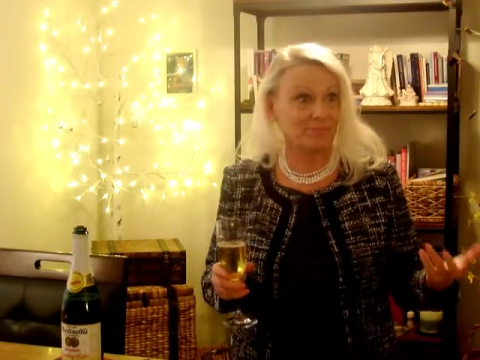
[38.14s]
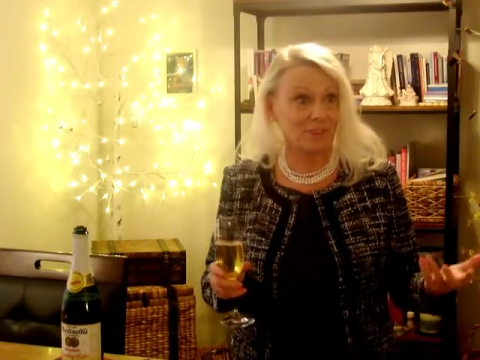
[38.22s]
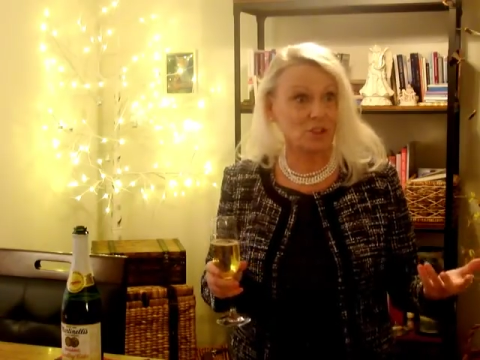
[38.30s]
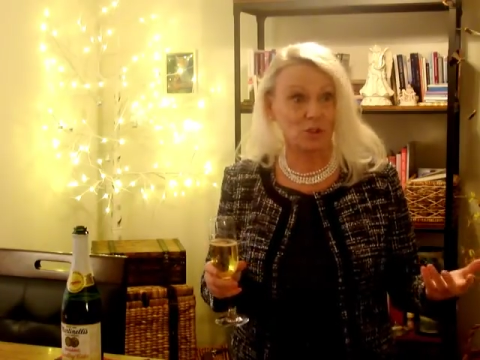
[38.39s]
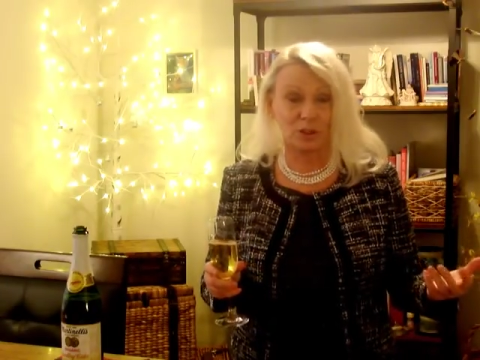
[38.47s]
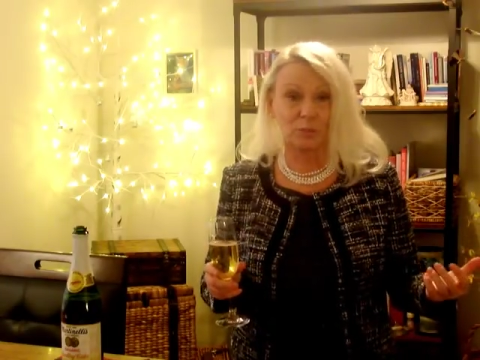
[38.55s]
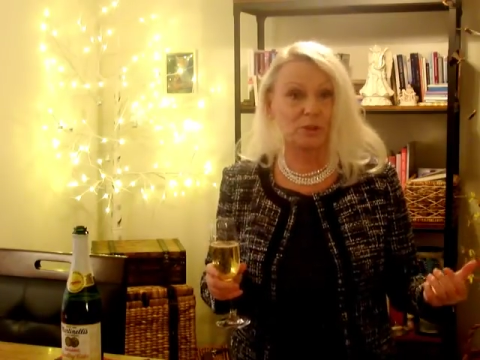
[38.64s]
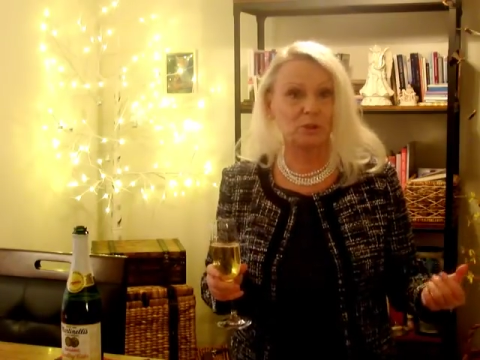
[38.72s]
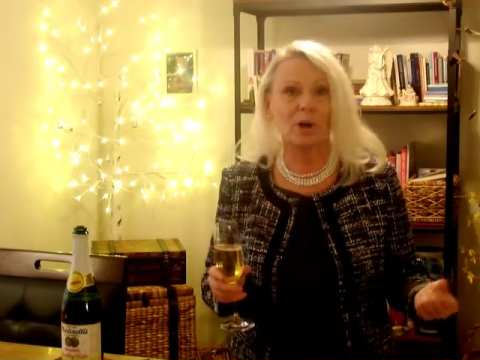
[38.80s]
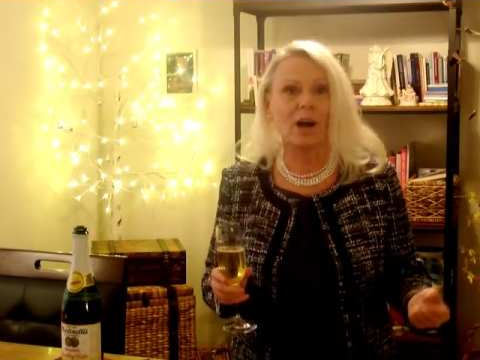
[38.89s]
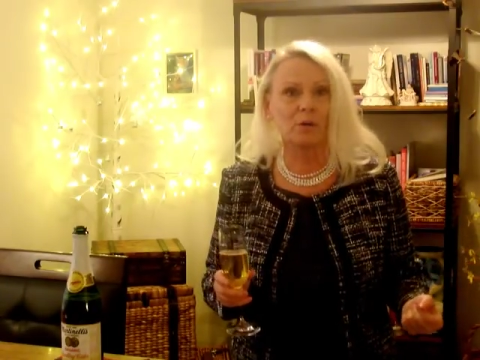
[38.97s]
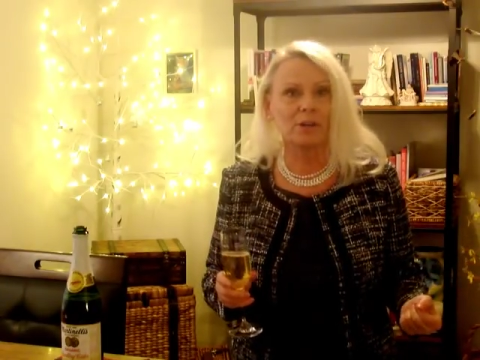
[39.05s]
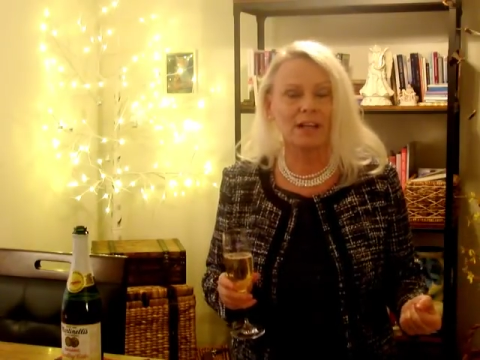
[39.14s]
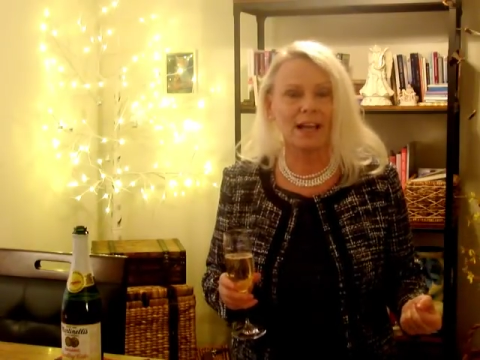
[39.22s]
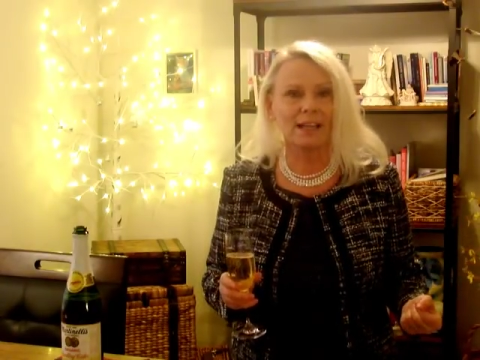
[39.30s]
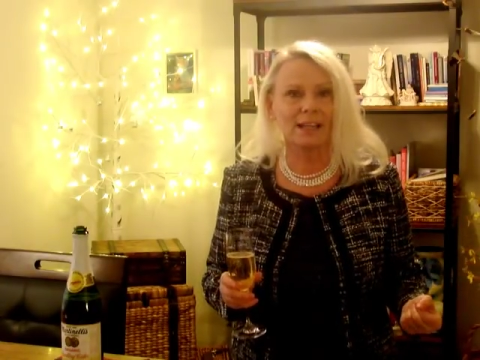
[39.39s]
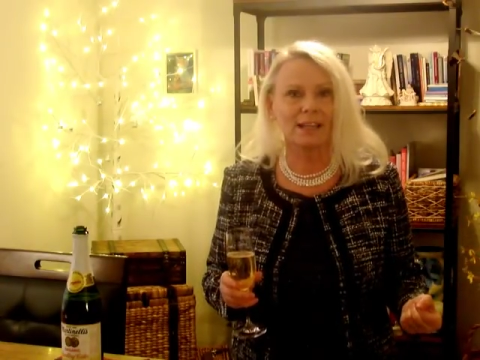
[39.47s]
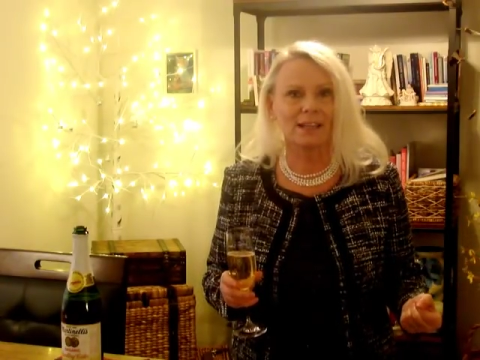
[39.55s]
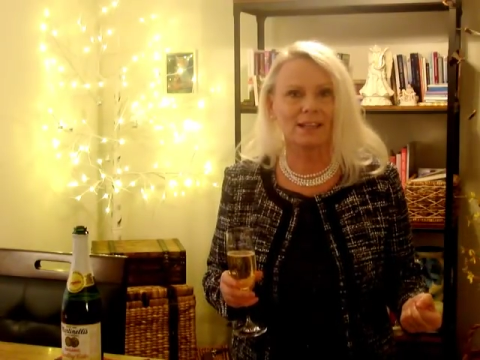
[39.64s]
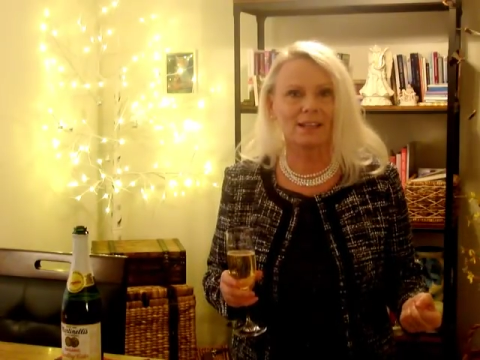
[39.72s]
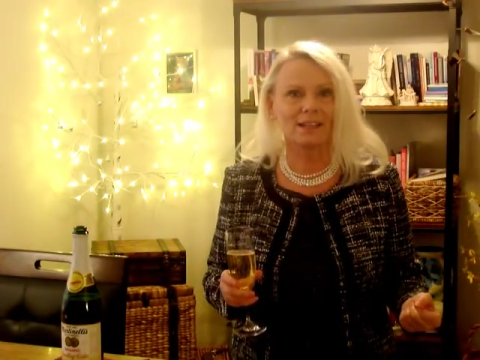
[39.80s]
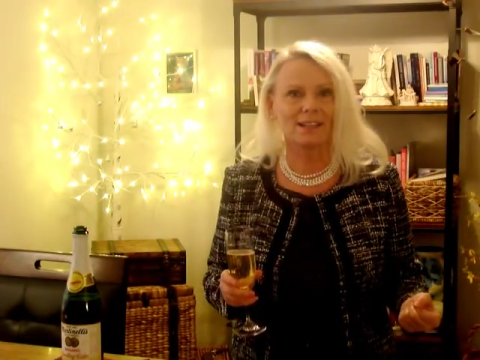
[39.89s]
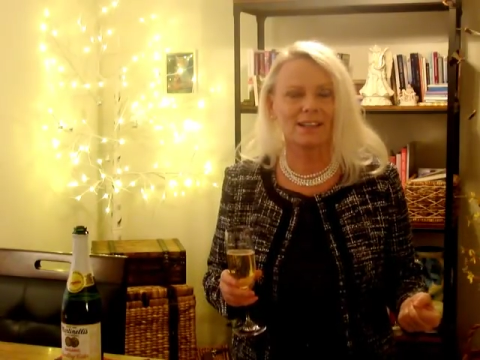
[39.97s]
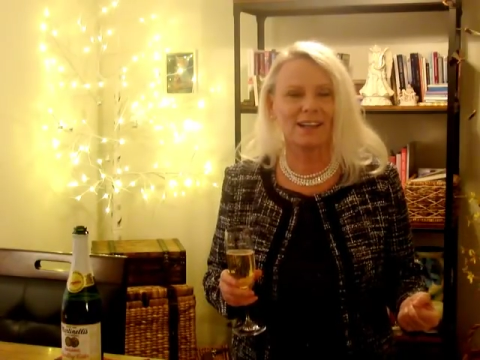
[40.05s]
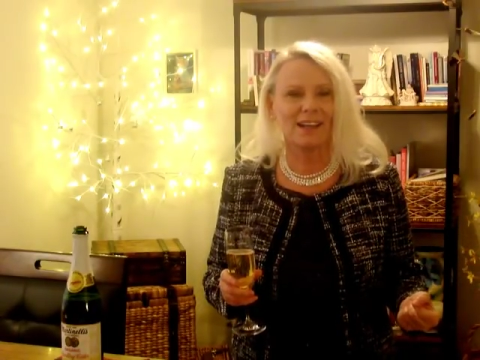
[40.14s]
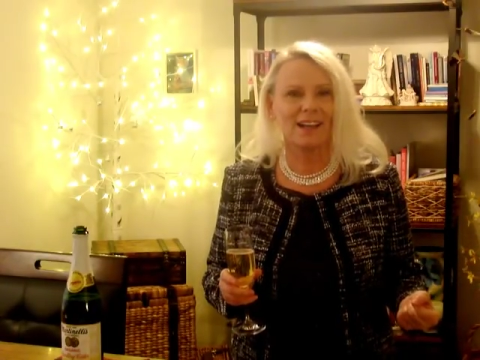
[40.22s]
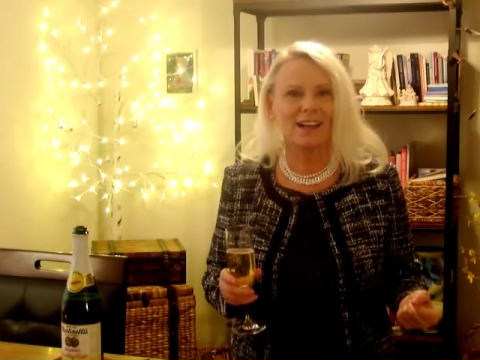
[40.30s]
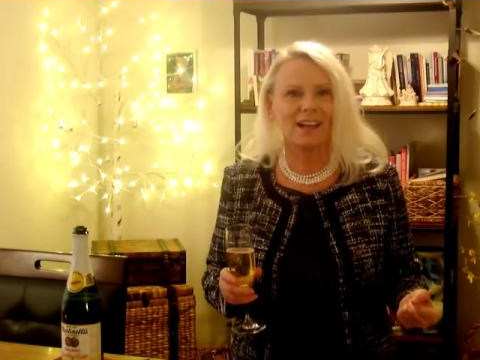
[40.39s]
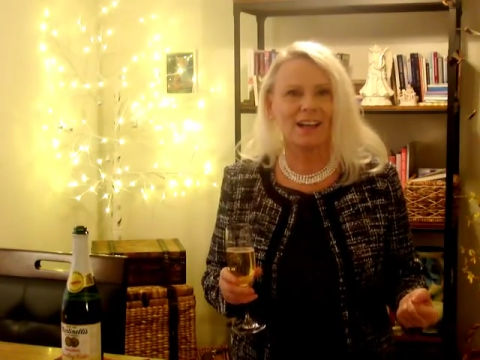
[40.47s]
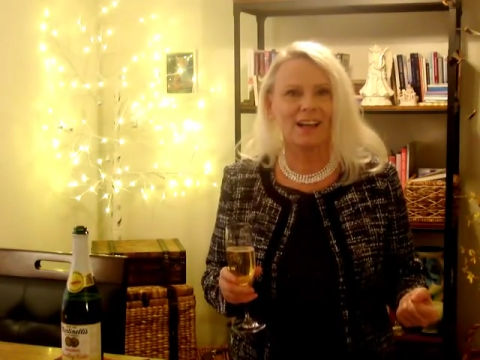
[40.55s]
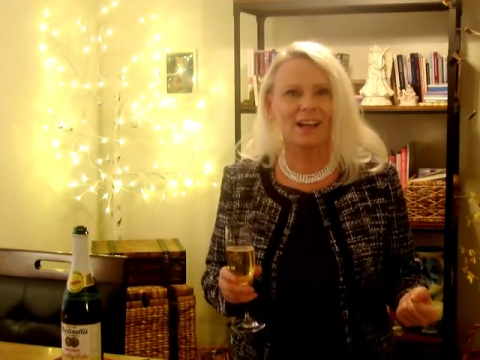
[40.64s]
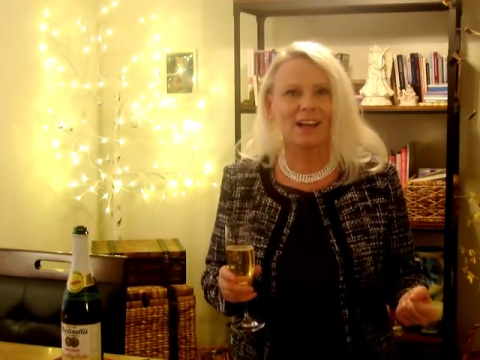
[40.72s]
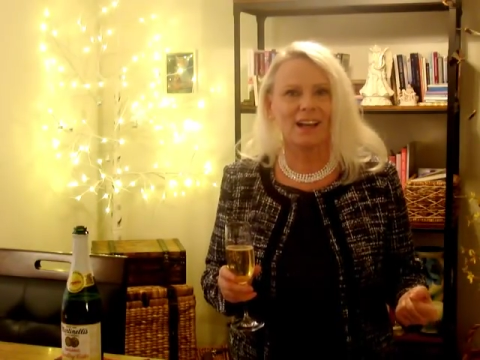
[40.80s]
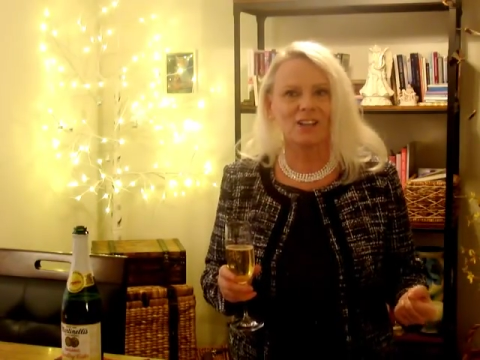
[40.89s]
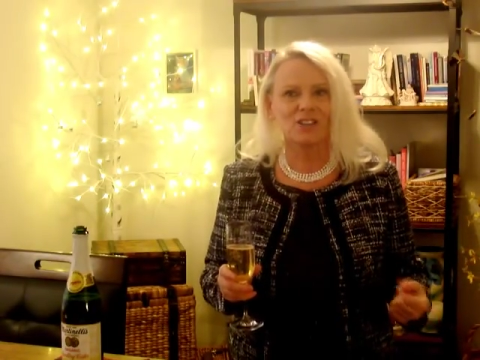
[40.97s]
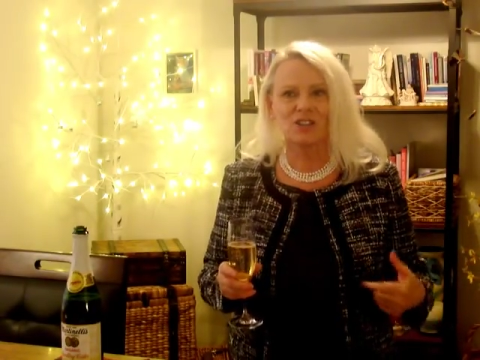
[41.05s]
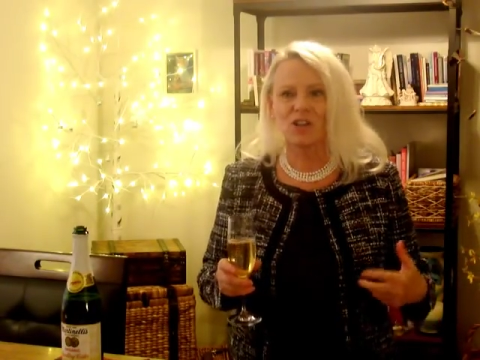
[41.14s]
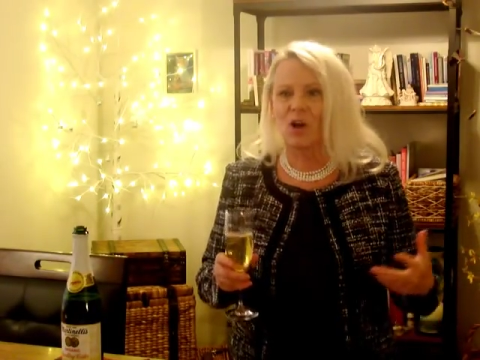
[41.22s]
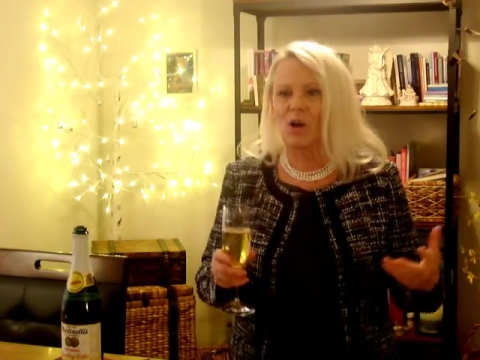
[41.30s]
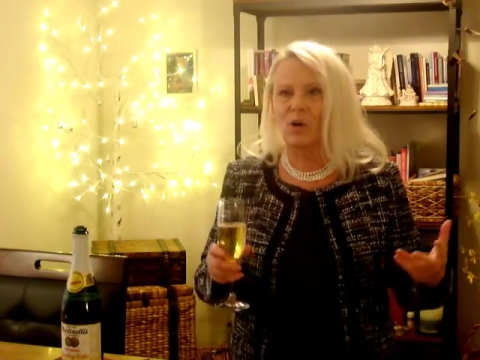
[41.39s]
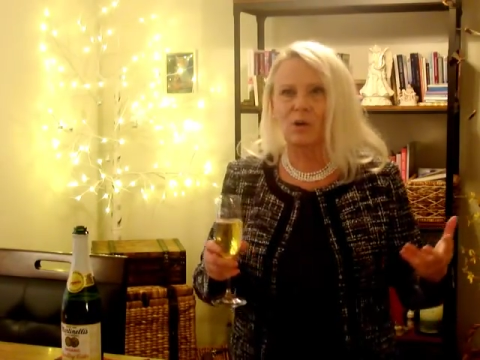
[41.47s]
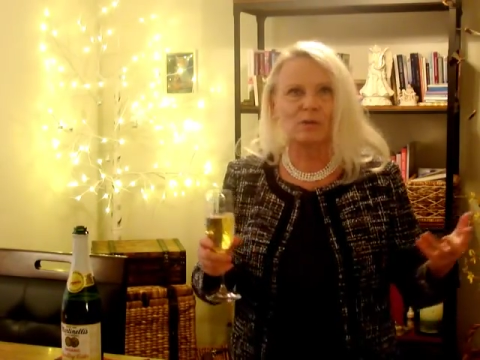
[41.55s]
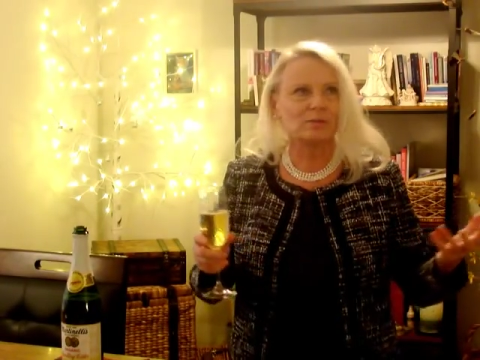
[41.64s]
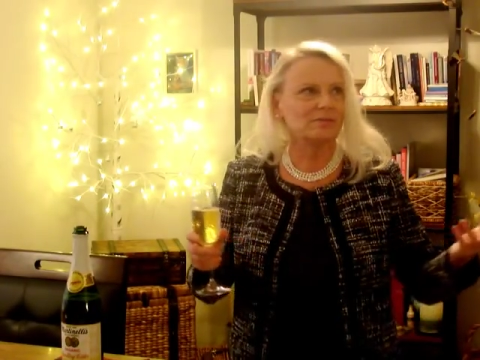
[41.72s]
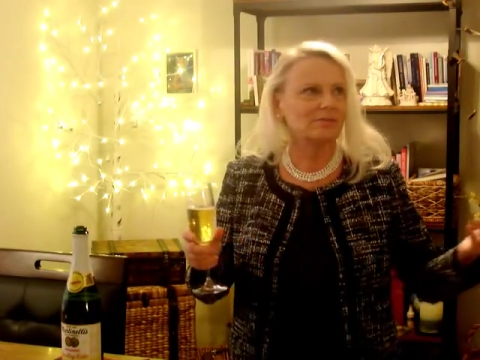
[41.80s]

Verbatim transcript: It's going to be to our liking. So